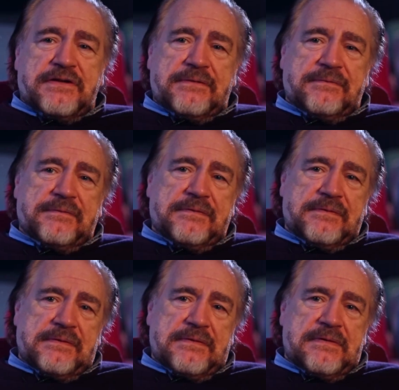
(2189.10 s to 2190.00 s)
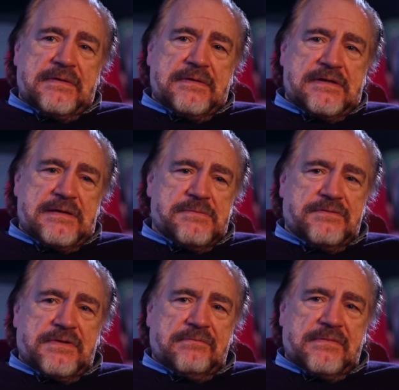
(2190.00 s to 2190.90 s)
of in terms
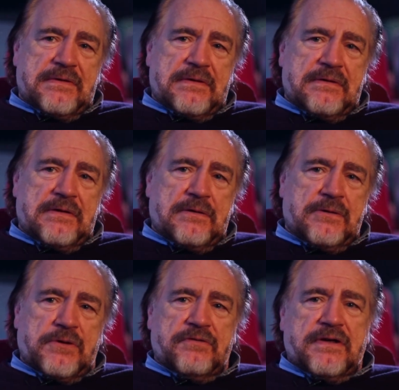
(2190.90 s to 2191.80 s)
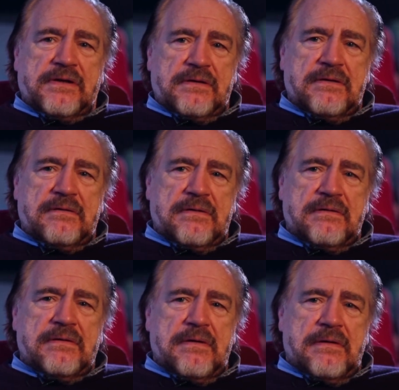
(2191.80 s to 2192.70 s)
of the look of it,
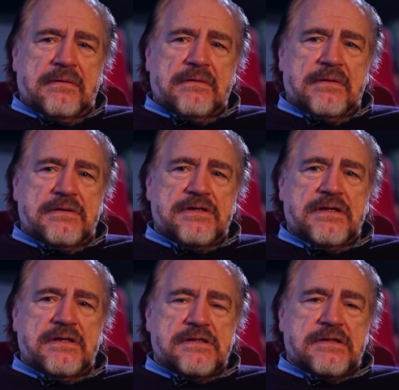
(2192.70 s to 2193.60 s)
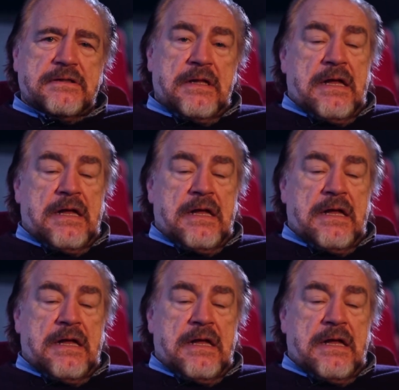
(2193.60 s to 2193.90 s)
a genius.